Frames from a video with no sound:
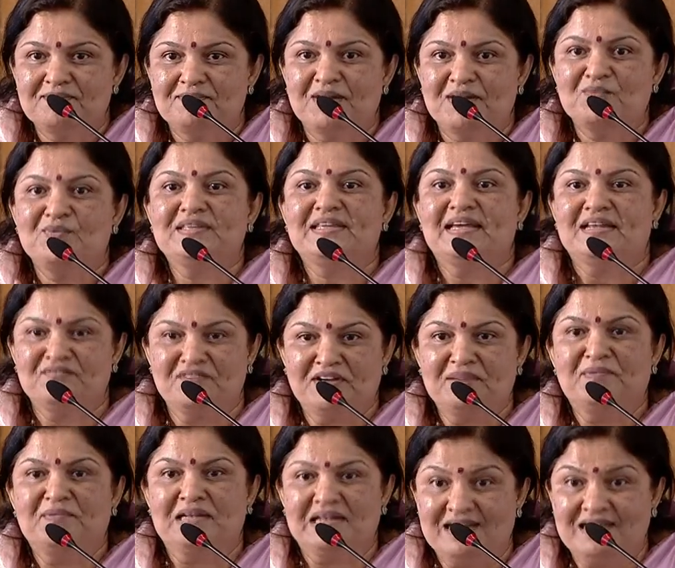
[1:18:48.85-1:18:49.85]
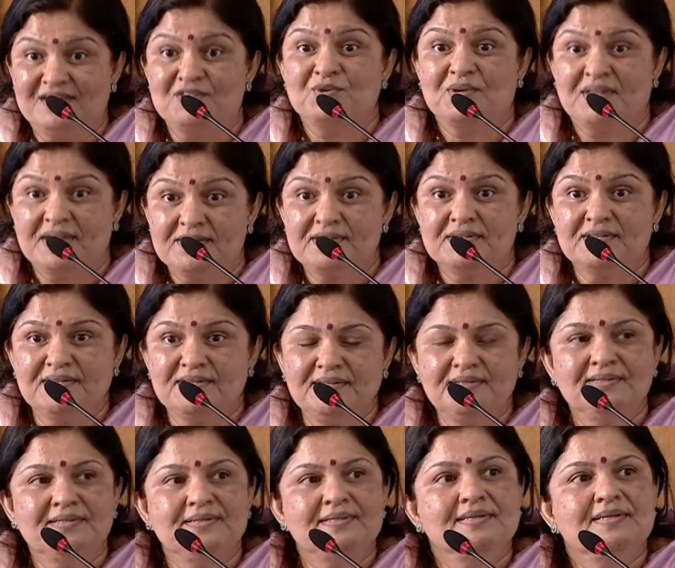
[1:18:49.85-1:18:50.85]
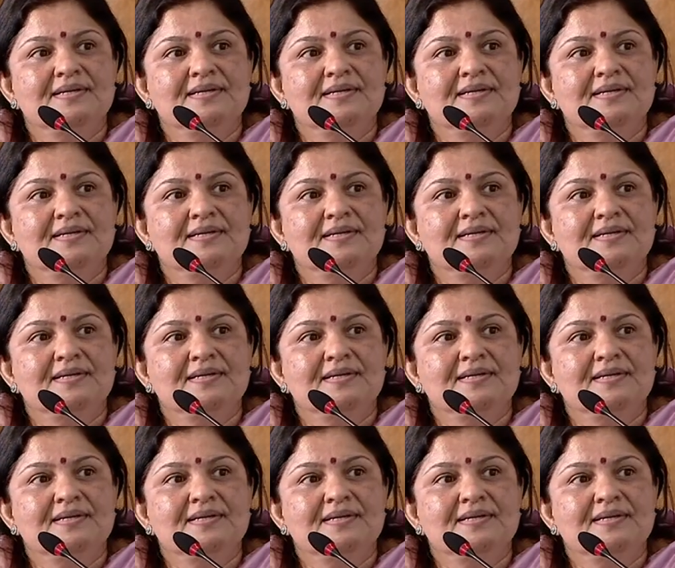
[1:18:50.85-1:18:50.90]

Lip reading: but with environmental education.